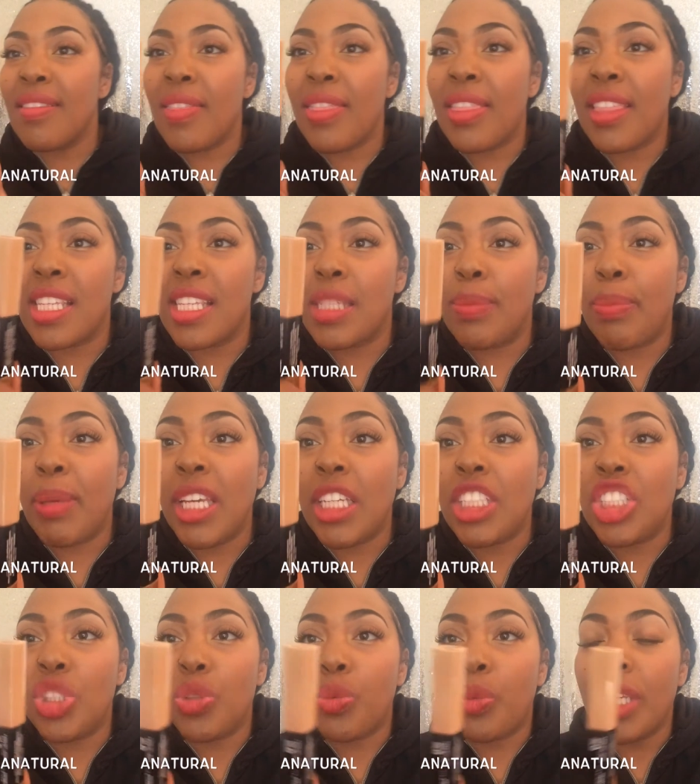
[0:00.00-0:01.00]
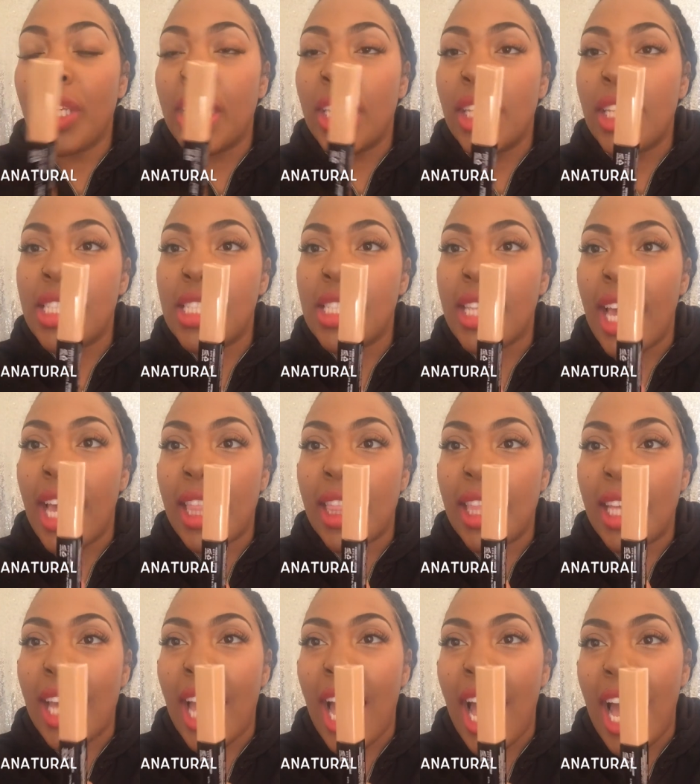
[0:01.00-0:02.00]
this peach really looks like
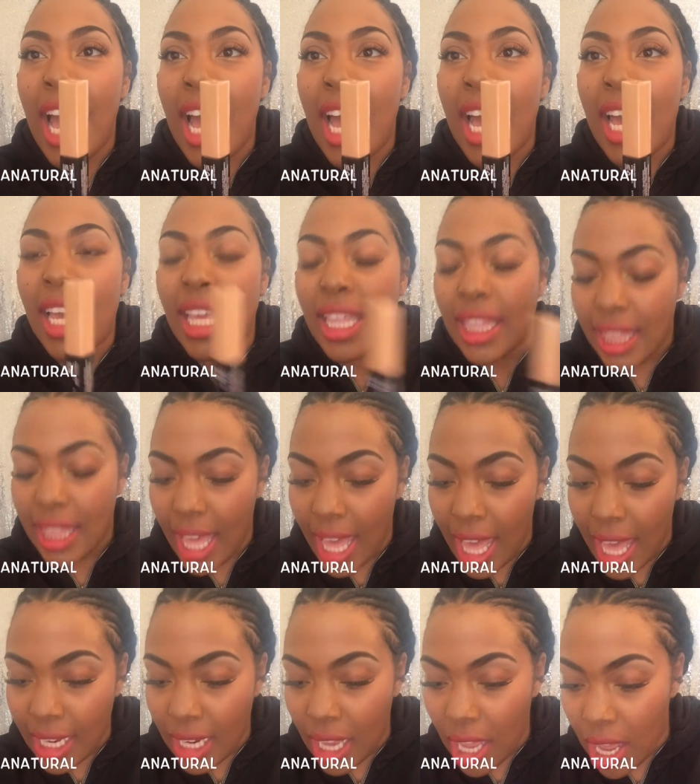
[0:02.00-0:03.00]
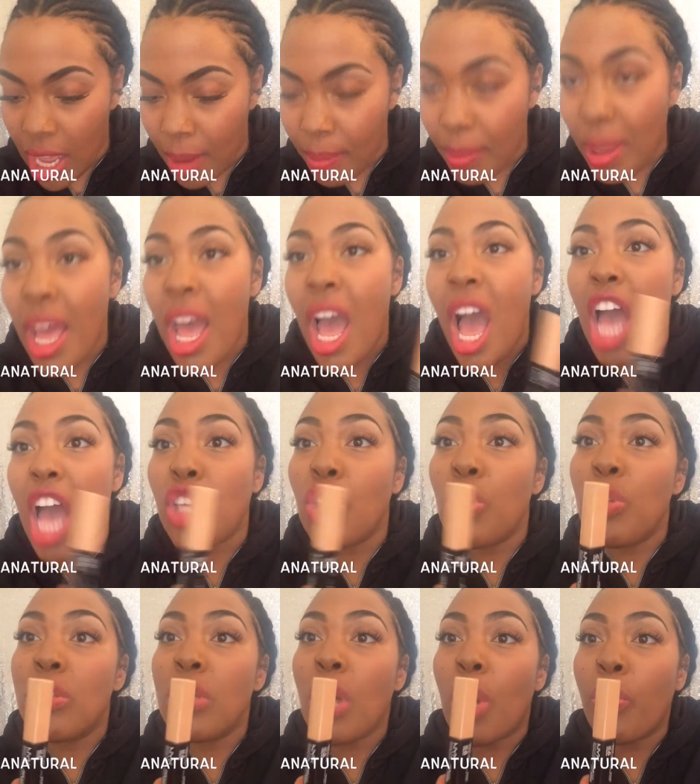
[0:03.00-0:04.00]
the kind that um, I
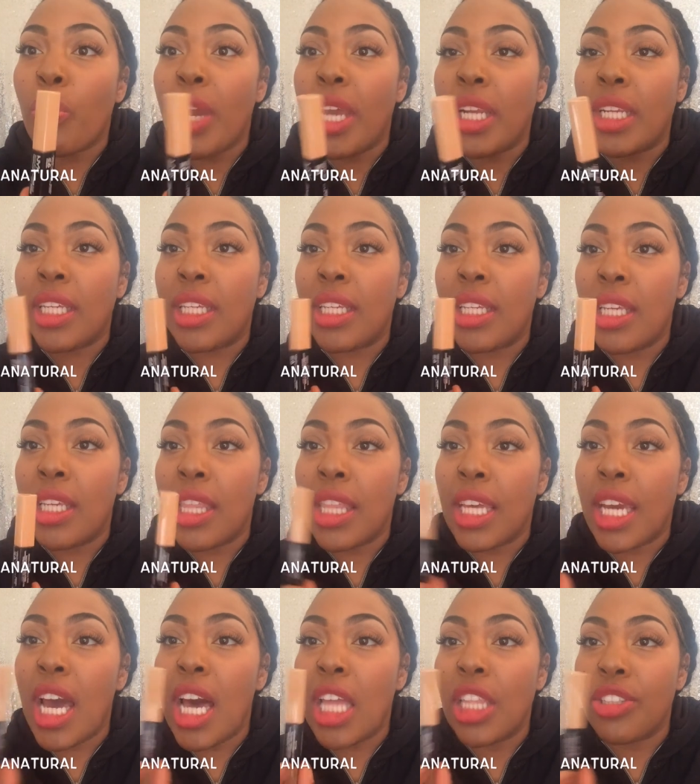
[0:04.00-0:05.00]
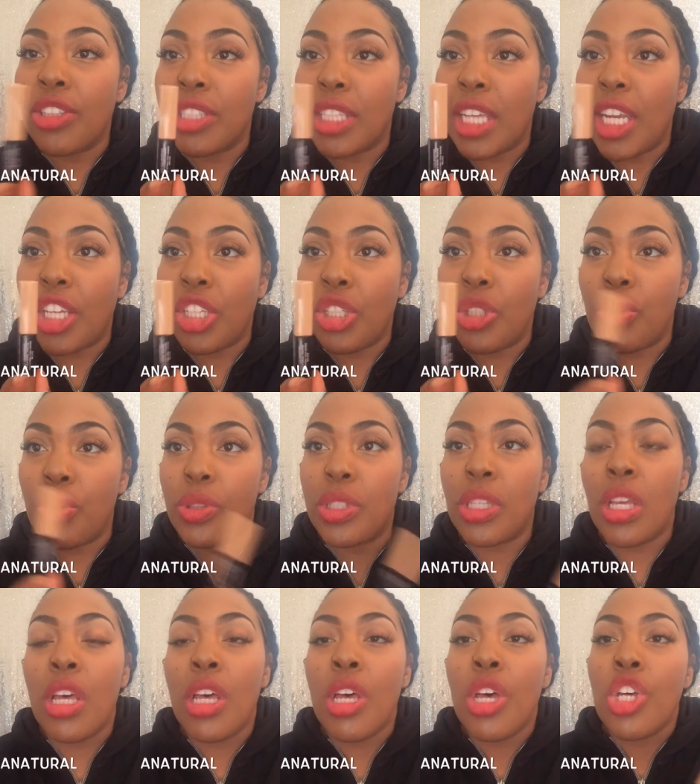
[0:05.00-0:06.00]
use already, the colors that I use.
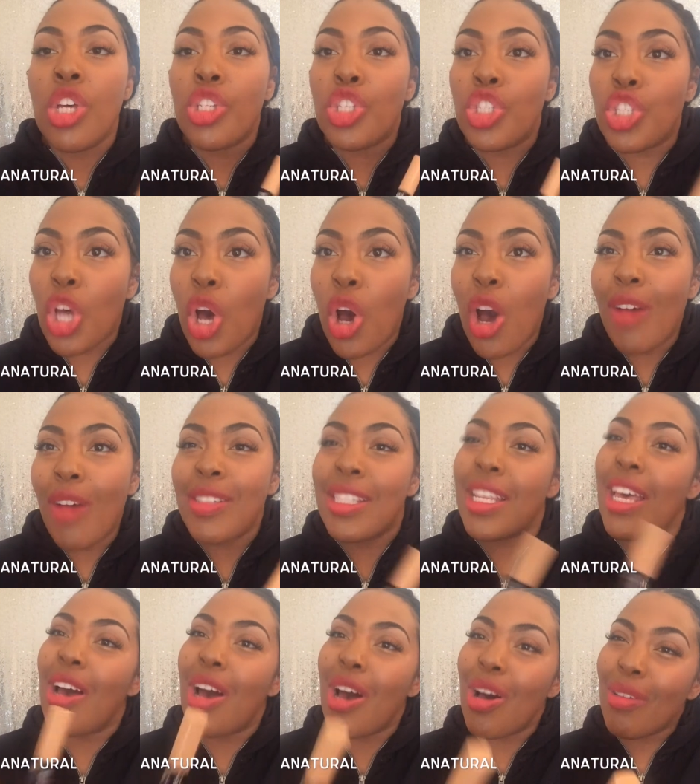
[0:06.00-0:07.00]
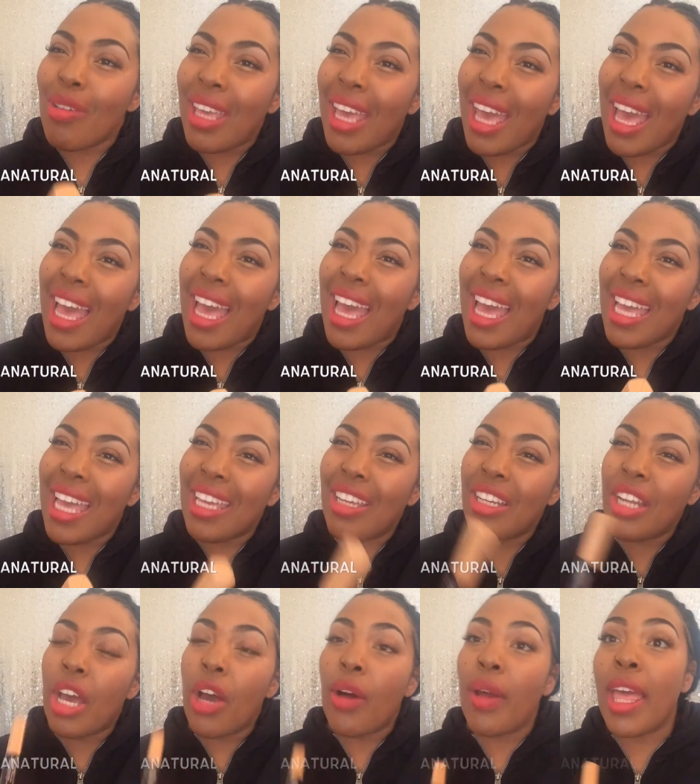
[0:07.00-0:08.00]
So I was like, okay, you
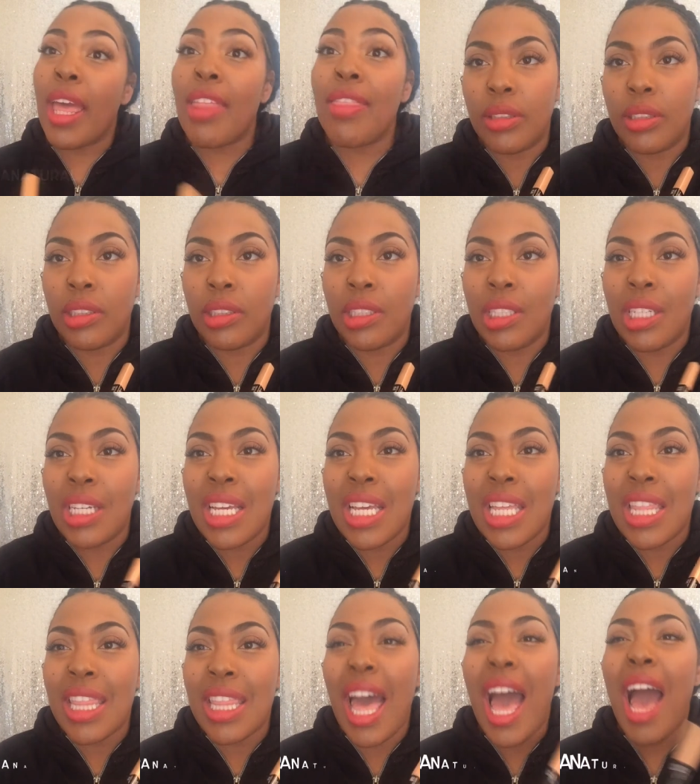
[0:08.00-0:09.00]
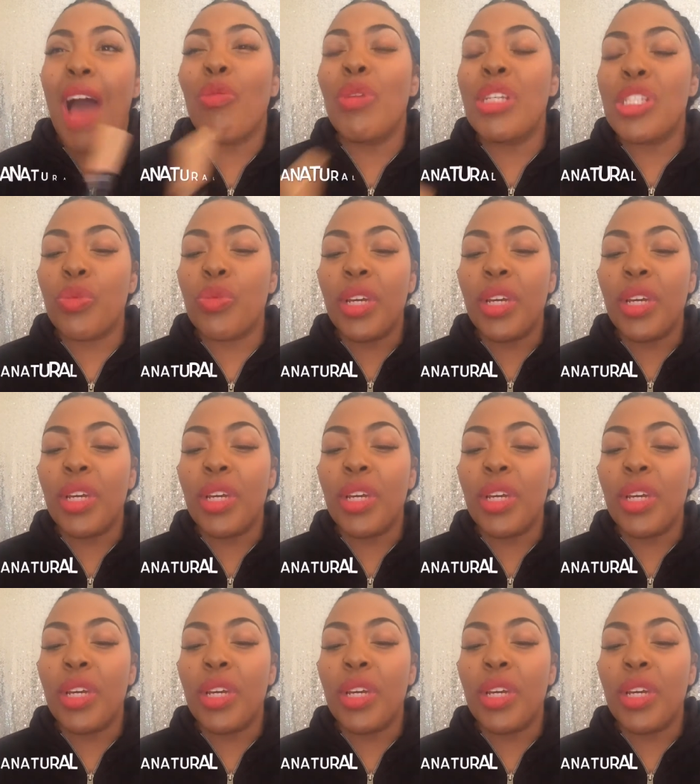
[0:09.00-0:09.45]
know, and I was